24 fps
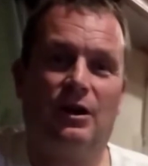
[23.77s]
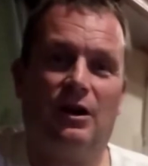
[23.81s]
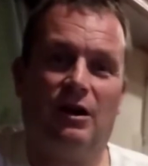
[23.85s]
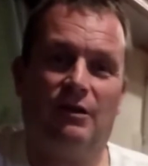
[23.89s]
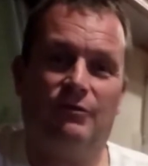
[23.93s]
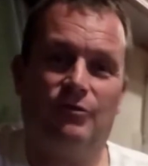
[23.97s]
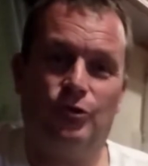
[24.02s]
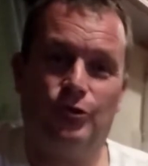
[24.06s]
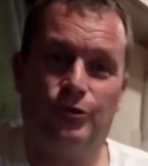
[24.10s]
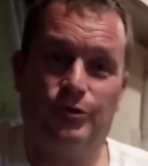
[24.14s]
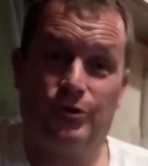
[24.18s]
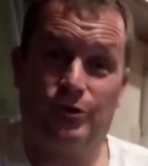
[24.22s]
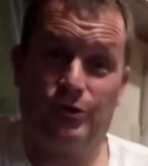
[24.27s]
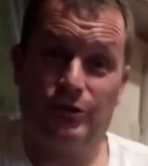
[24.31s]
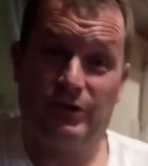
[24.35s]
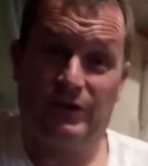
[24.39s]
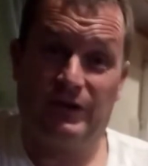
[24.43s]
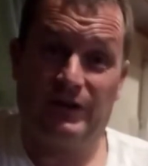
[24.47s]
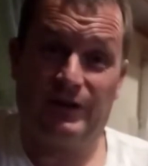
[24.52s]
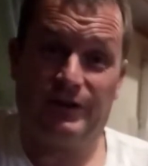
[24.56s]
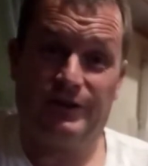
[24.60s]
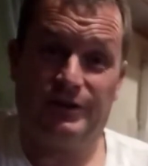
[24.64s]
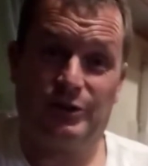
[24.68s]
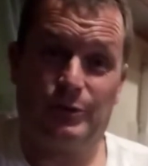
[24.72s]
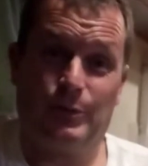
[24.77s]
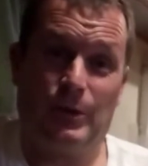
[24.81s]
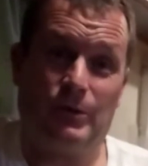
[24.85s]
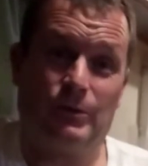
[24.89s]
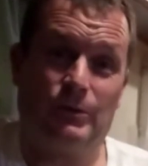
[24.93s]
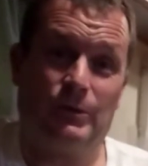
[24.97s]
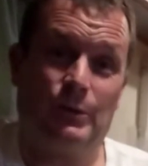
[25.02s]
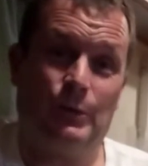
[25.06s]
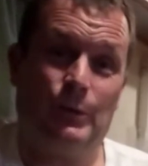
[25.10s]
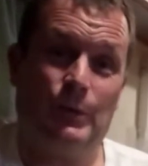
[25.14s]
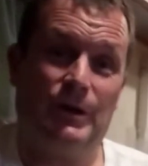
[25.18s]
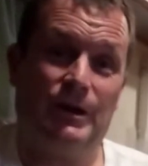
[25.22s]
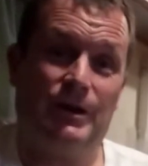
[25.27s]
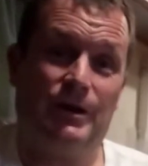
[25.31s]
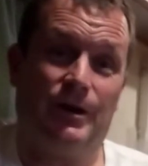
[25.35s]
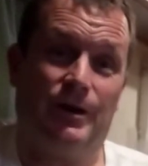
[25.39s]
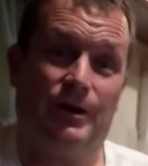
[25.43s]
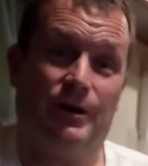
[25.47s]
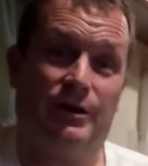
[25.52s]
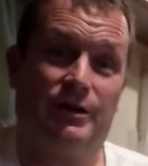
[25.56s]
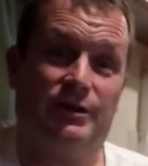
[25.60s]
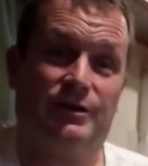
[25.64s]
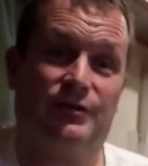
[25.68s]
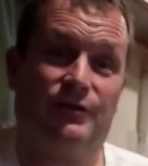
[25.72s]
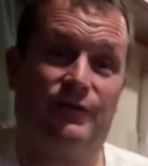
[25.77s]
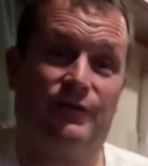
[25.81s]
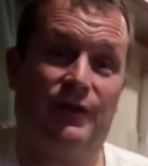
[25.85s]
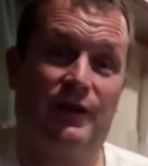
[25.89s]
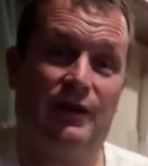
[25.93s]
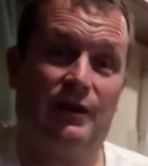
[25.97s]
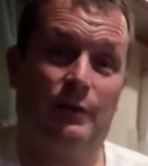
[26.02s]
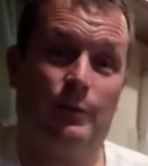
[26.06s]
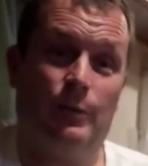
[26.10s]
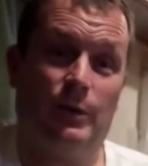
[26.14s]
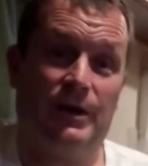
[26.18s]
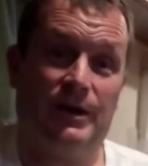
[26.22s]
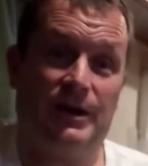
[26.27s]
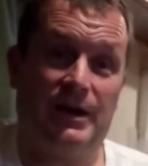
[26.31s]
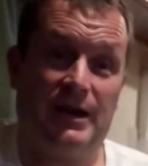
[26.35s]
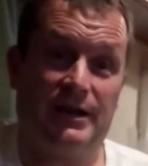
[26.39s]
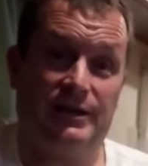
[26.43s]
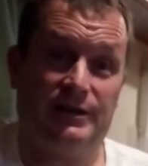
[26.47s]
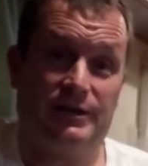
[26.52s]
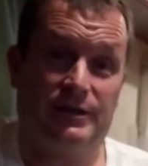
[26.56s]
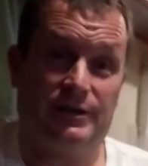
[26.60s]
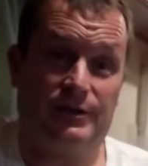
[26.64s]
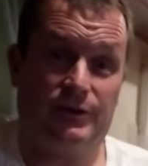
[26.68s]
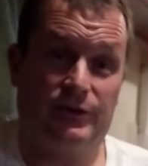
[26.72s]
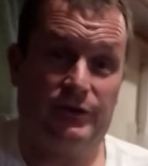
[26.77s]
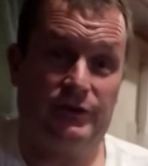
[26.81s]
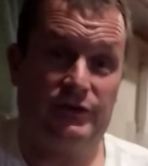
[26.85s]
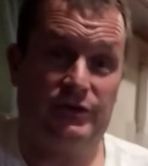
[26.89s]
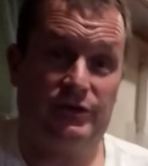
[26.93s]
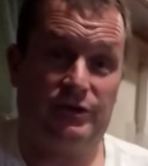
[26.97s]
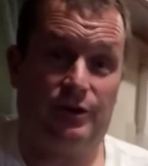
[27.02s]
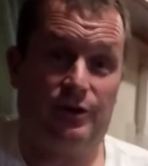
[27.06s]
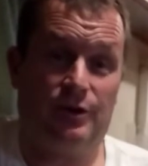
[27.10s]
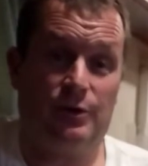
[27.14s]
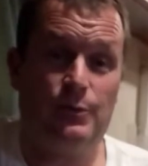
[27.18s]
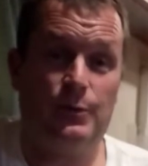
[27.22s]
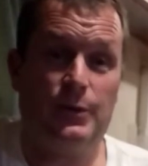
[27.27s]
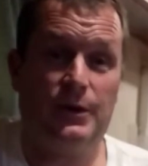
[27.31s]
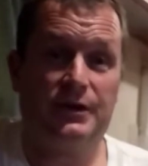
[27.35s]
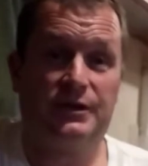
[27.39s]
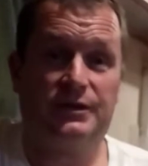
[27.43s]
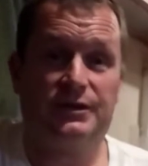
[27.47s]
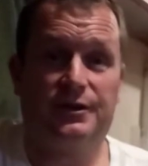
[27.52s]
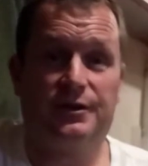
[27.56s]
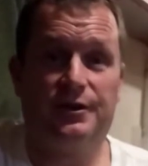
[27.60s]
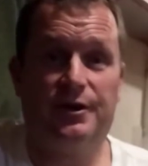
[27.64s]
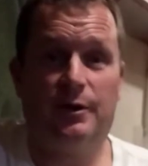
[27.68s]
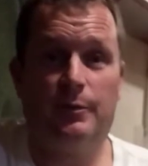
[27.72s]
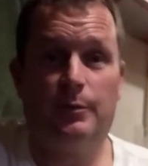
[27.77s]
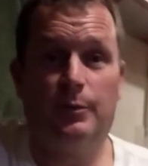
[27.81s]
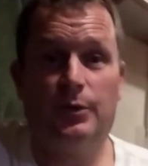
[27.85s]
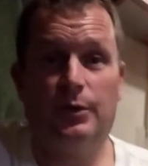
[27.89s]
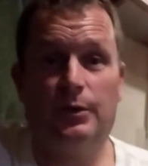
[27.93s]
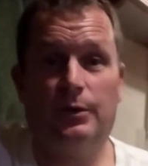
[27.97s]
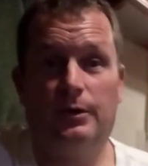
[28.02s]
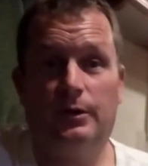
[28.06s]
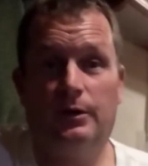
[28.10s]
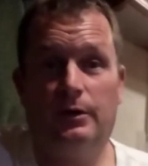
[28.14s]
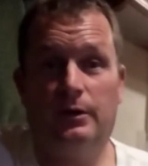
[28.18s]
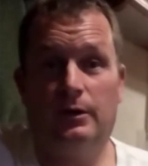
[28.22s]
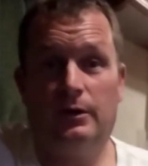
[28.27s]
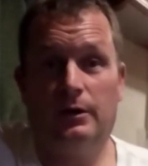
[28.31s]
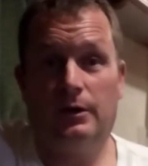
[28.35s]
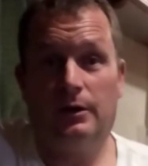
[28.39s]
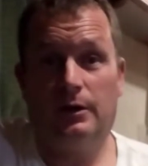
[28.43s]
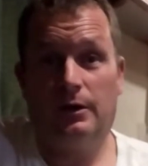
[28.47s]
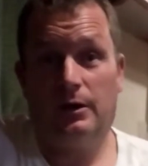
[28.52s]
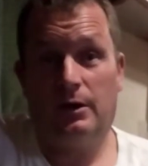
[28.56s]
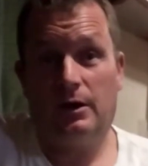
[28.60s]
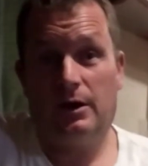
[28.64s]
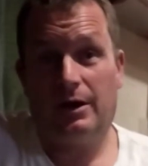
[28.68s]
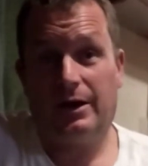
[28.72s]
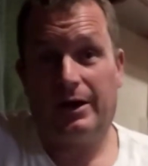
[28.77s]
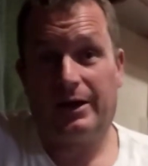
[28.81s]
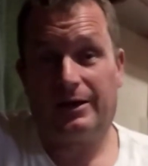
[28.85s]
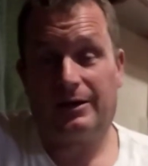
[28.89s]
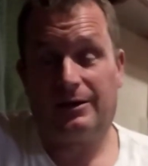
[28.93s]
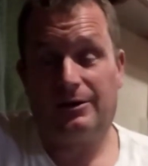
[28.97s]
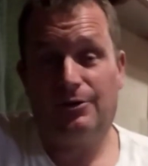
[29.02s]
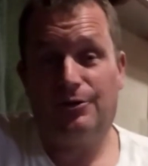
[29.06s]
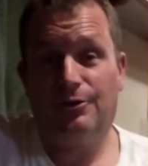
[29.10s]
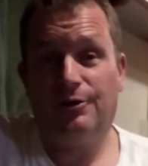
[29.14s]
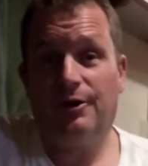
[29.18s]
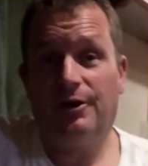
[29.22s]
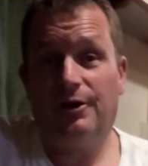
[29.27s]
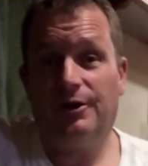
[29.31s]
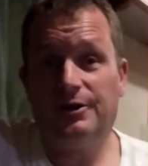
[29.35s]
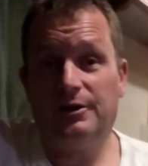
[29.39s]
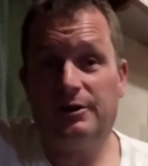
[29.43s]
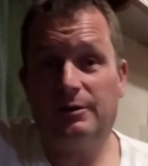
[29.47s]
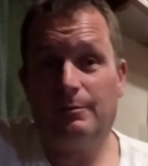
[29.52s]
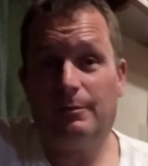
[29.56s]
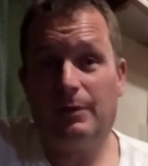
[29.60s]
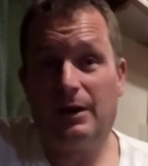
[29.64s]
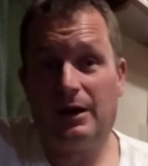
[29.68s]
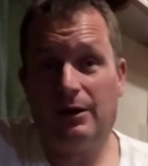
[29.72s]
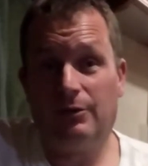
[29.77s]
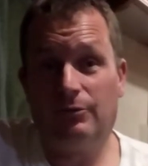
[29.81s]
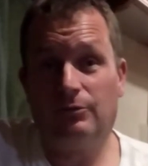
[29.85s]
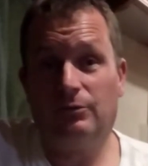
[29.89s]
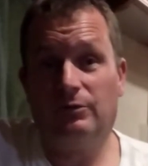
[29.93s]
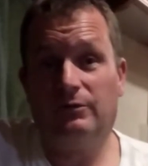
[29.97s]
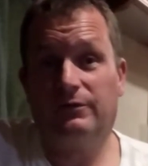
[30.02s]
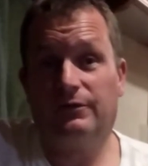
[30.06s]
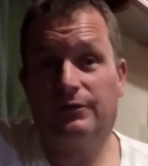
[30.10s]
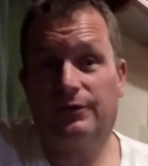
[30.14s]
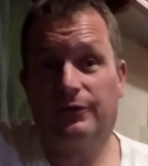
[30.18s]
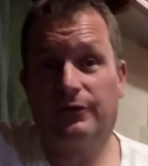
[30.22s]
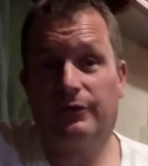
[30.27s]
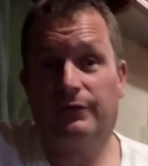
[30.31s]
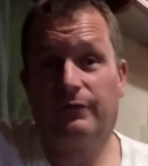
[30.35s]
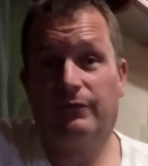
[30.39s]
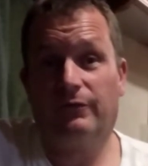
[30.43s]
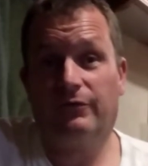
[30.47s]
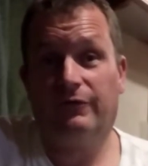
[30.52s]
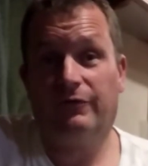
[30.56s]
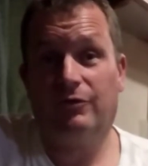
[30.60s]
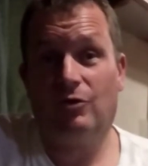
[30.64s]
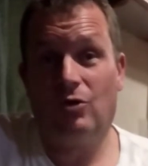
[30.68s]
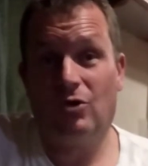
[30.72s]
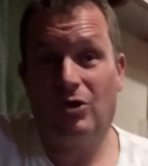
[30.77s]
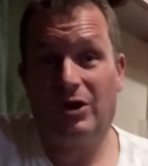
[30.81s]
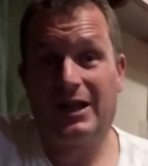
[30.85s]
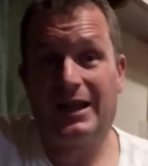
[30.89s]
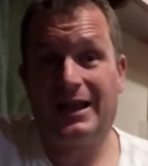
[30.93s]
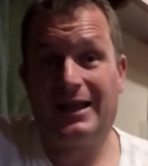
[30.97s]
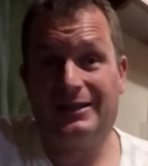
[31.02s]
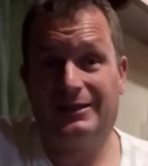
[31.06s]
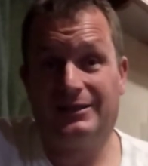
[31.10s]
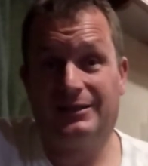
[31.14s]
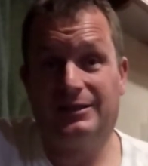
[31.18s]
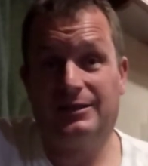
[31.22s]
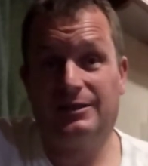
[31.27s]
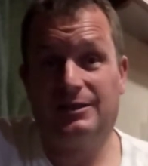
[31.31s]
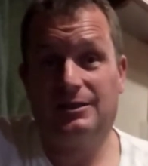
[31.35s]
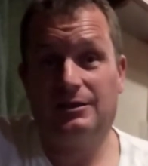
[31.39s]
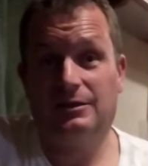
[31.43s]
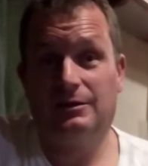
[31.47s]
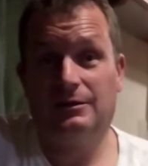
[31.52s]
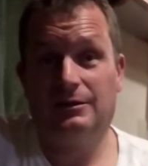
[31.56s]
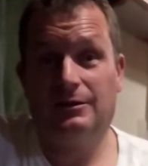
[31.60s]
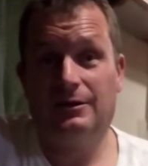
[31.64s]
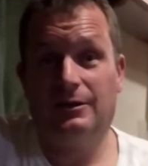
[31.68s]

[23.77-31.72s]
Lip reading: I've heard good things about the beer. It's available in Asda's. I picked it up at £9 for four cans.